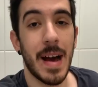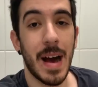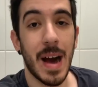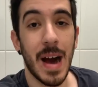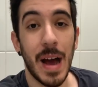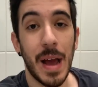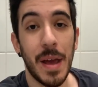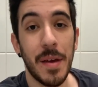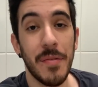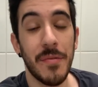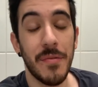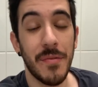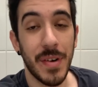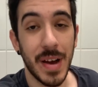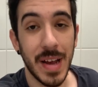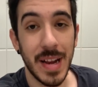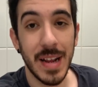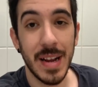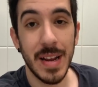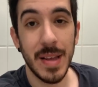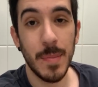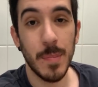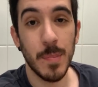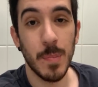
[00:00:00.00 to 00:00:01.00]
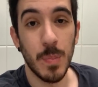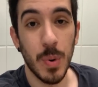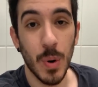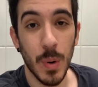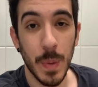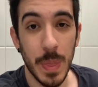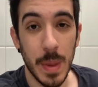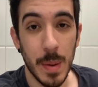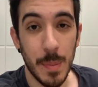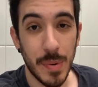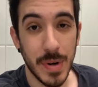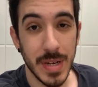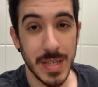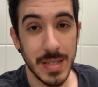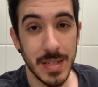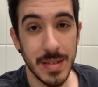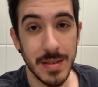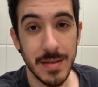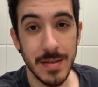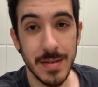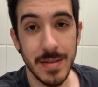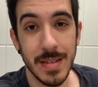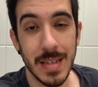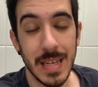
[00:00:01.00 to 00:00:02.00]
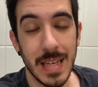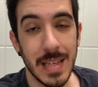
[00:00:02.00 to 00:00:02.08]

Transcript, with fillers: I finally bought the present.